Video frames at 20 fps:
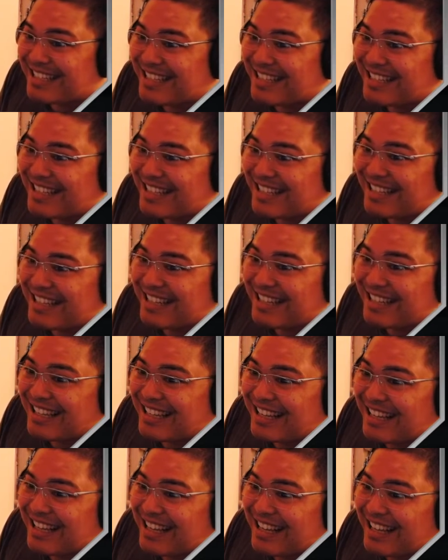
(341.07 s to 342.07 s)

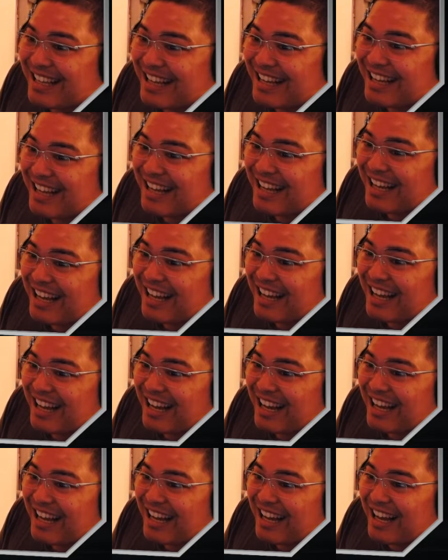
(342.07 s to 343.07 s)

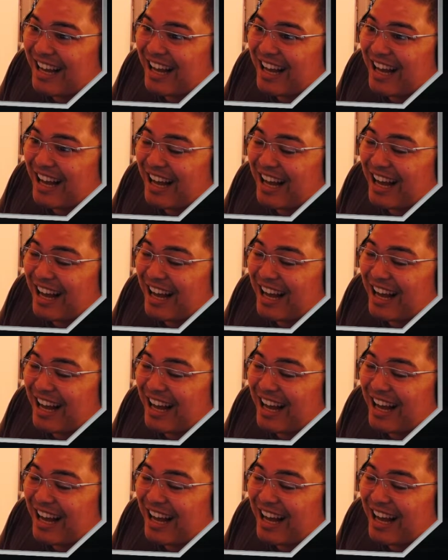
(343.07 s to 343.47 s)
(no one is talking)